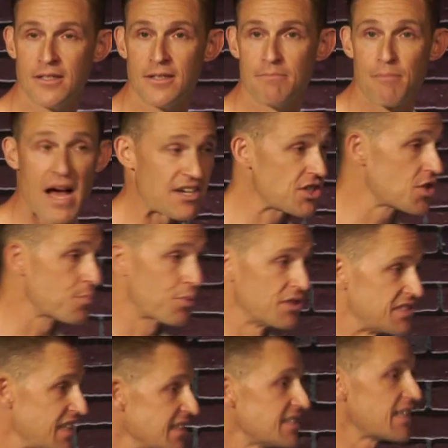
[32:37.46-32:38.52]
by just
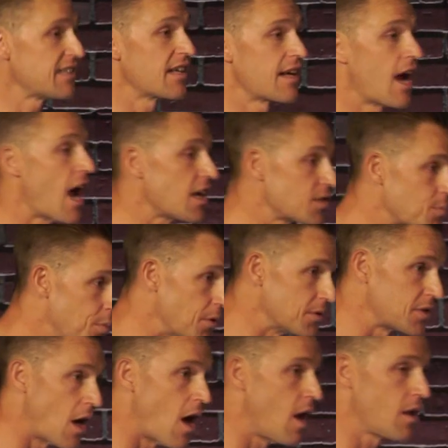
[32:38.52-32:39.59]
presenting the gospel to
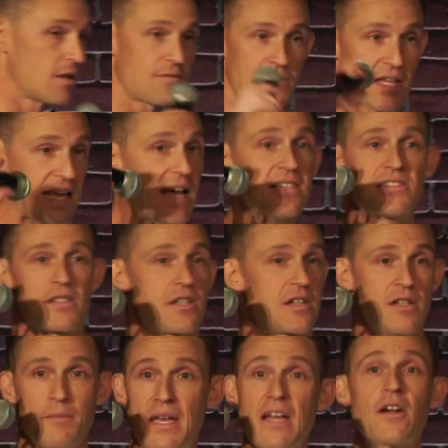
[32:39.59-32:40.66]
all of the guests that are going to
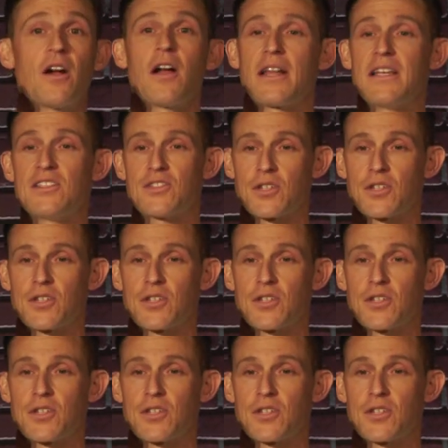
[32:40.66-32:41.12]
be here on Easter,